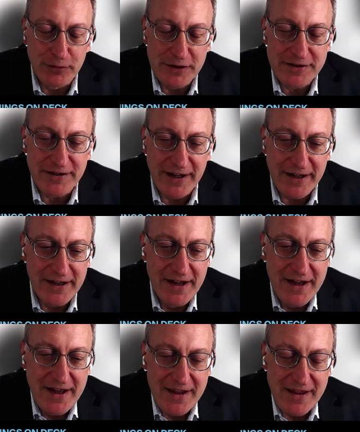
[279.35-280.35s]
But I would
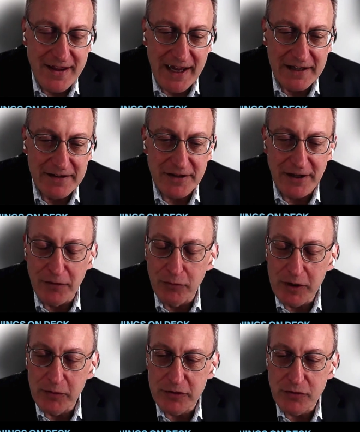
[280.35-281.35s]
say that,
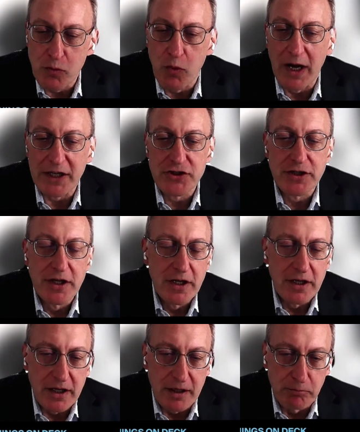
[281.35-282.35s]
you know, we do watch